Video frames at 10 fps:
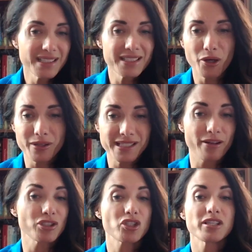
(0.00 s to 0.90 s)
no, it
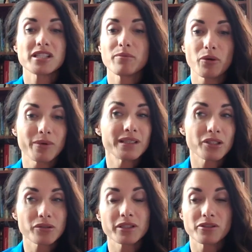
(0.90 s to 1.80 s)
sounds cheesy, but we
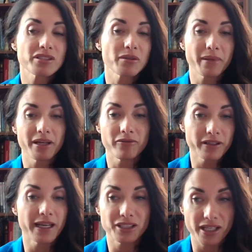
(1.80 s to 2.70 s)
literally used to mail
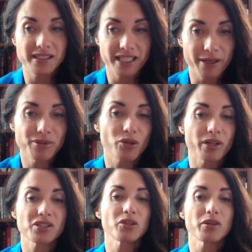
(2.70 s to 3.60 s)
VHS tapes to
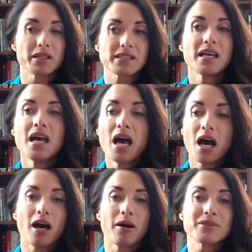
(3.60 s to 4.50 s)
our students.
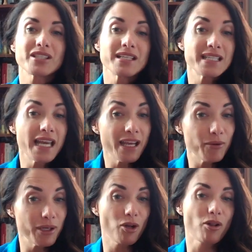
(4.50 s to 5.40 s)
Today,
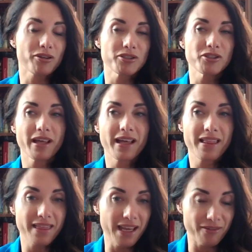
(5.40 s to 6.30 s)
we no longer do
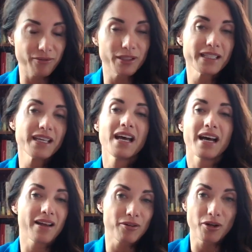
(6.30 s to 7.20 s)
that, thankfully.
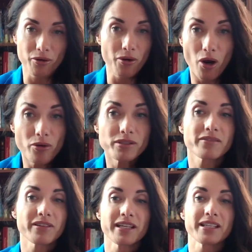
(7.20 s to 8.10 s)
I don't know who owns a
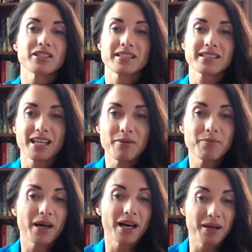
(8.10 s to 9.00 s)
VHS tape,
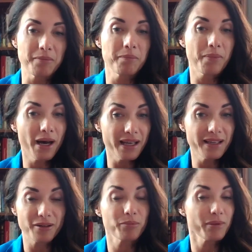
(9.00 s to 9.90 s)
or